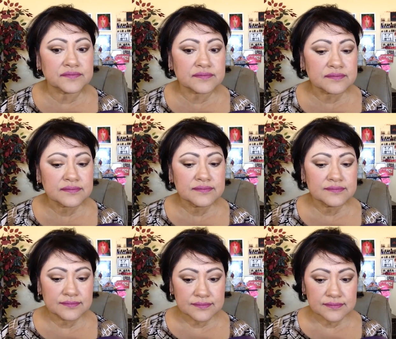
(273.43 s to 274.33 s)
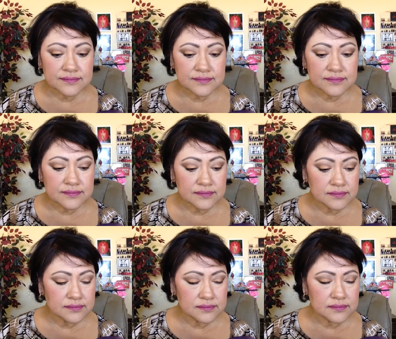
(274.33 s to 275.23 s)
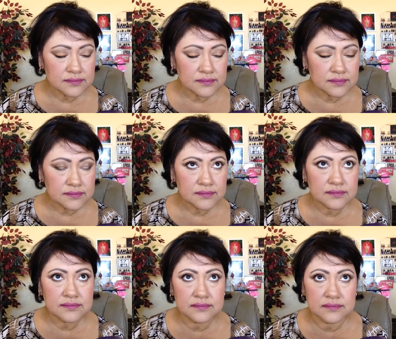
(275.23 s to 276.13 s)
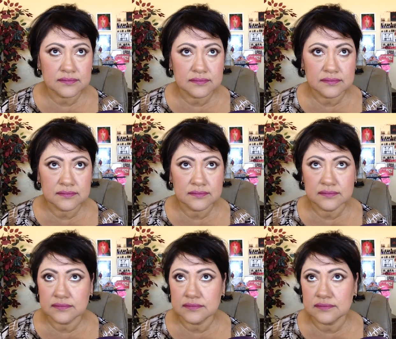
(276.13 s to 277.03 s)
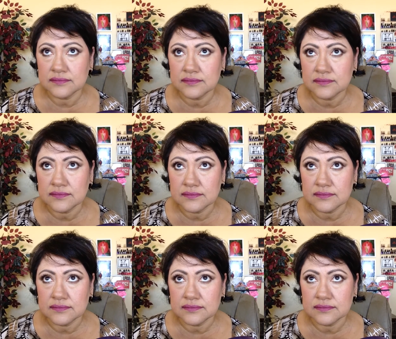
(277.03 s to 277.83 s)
No one is speaking in this clip.